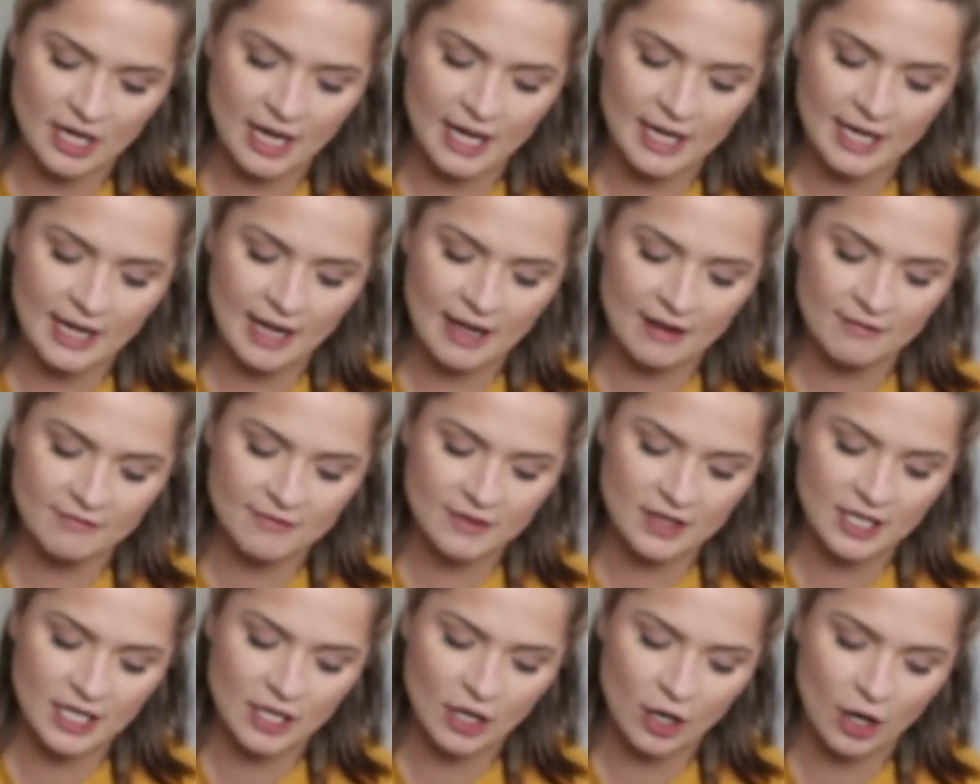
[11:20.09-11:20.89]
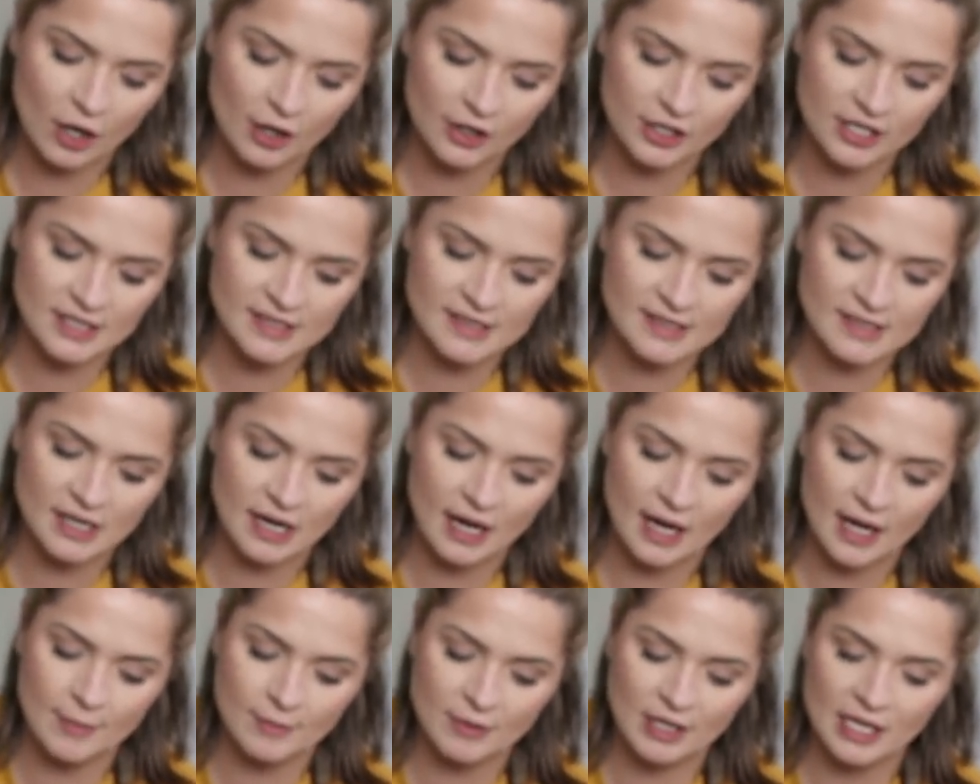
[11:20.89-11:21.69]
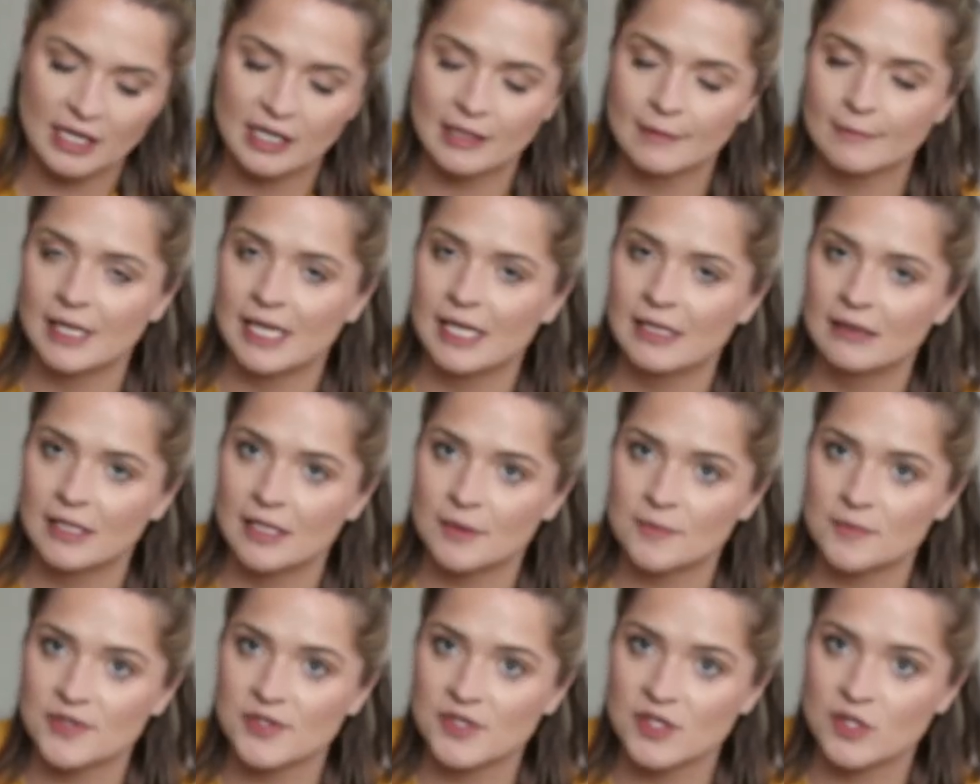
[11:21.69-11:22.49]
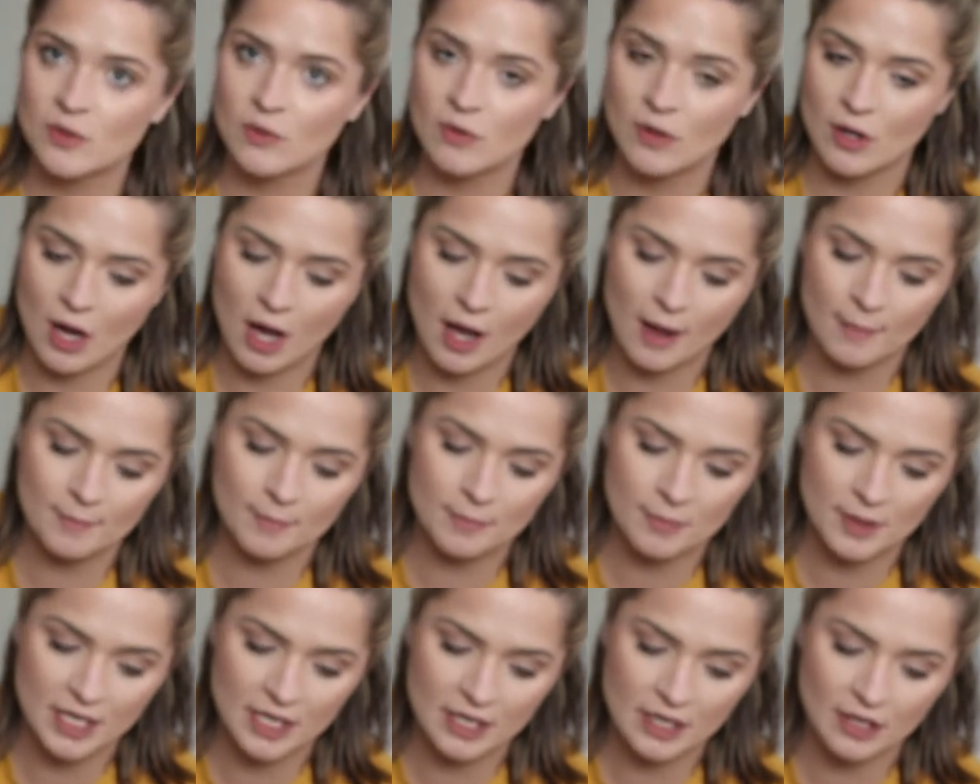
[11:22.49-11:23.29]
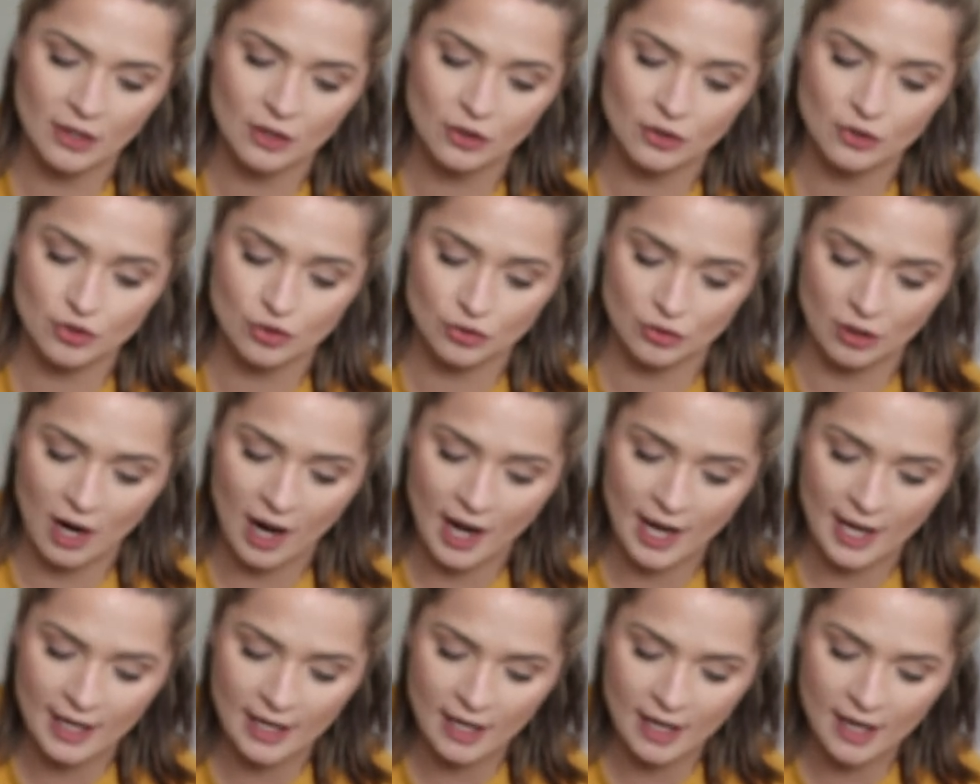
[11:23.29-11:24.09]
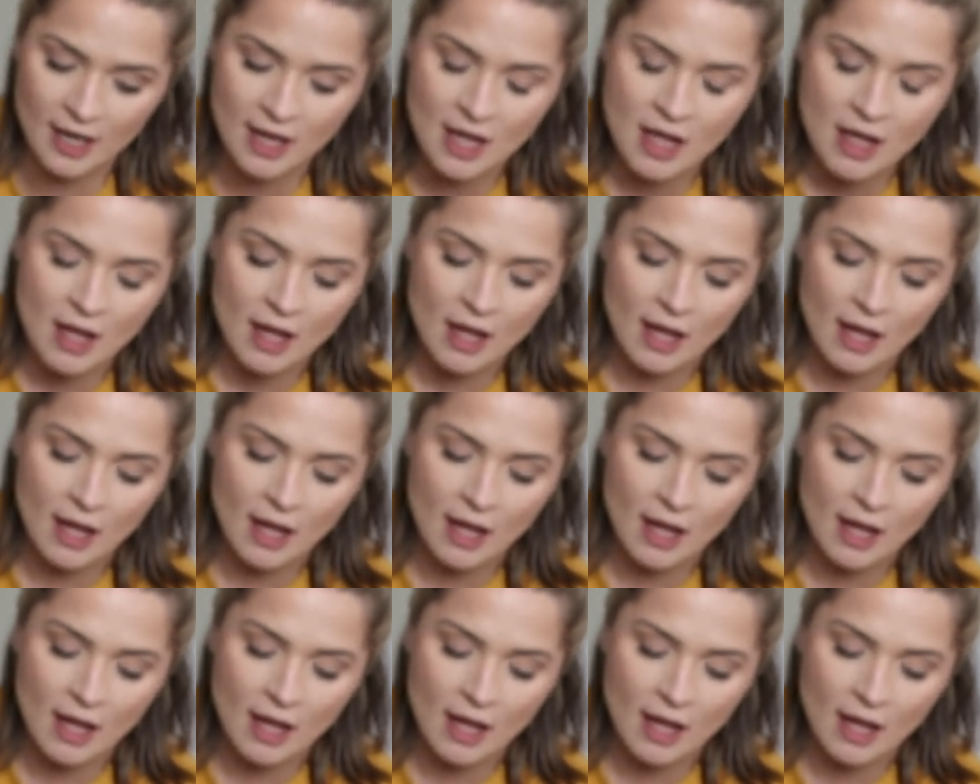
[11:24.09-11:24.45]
I have the hardest time getting my lips to not be dry.